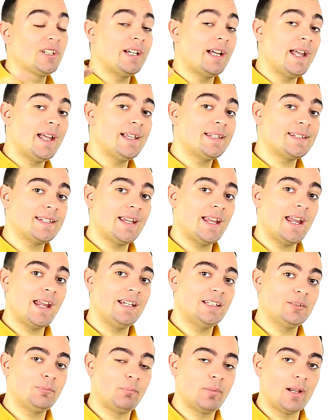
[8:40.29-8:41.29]
the
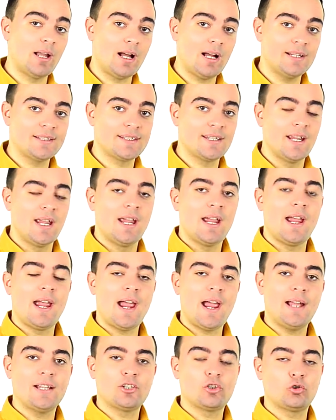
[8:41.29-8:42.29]
S8 Plus
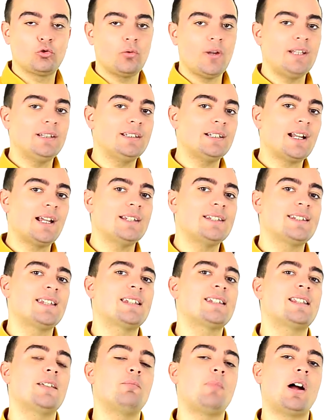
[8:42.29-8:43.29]
has
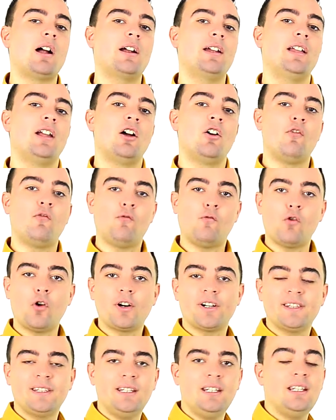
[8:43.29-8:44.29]
2960 by
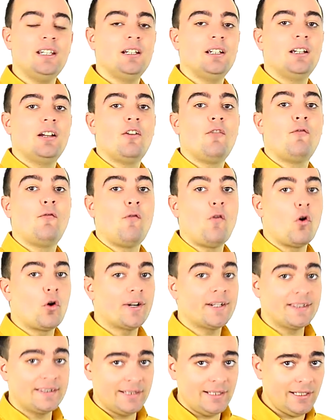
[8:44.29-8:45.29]

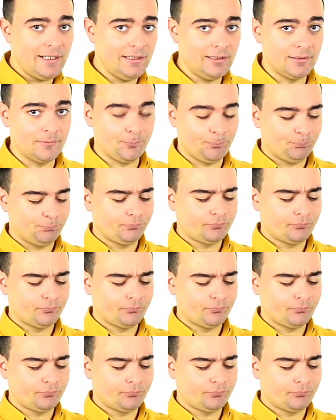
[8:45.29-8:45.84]
4014.